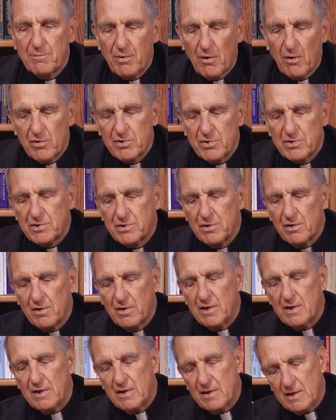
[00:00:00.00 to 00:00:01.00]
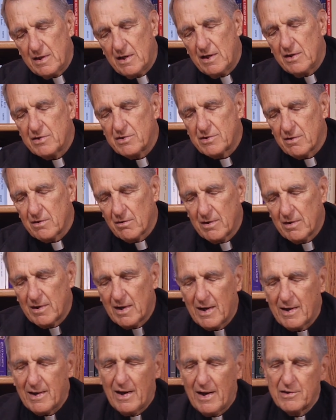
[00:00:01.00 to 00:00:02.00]
opposed to the East, or
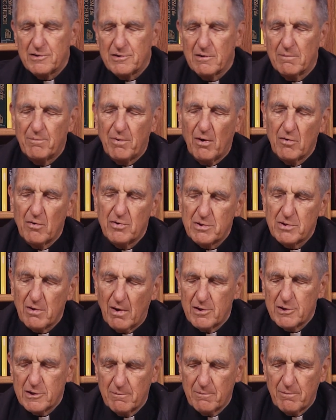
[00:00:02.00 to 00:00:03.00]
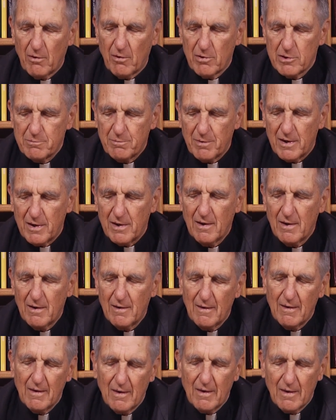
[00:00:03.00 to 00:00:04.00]
not as opposed to, I suppose, but
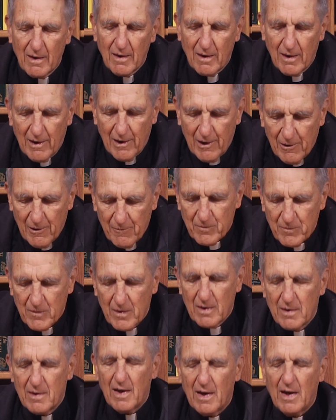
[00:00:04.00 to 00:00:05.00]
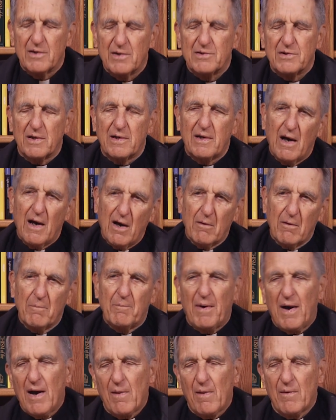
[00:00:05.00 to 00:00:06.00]
as a
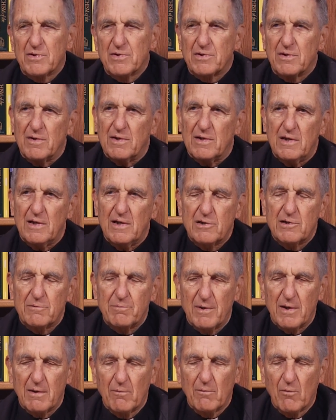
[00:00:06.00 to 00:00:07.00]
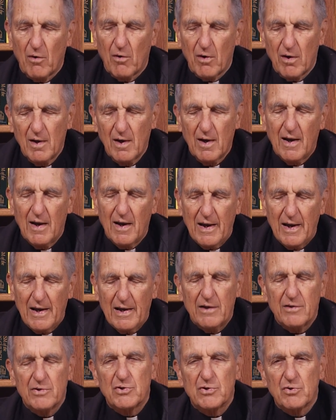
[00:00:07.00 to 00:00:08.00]
counterbalance to the East being more
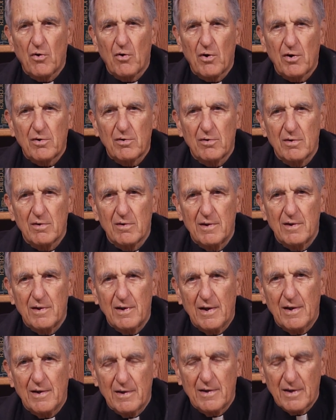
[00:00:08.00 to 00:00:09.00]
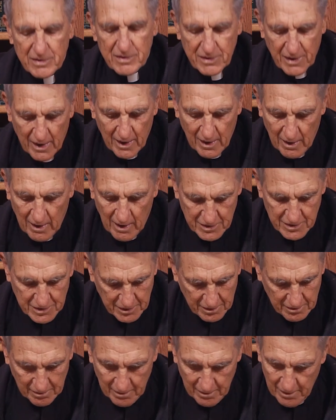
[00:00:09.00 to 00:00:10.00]
ahistorical and
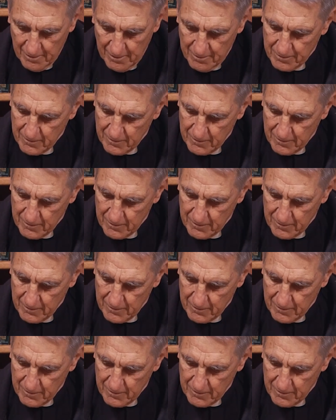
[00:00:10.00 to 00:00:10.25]
eschatological.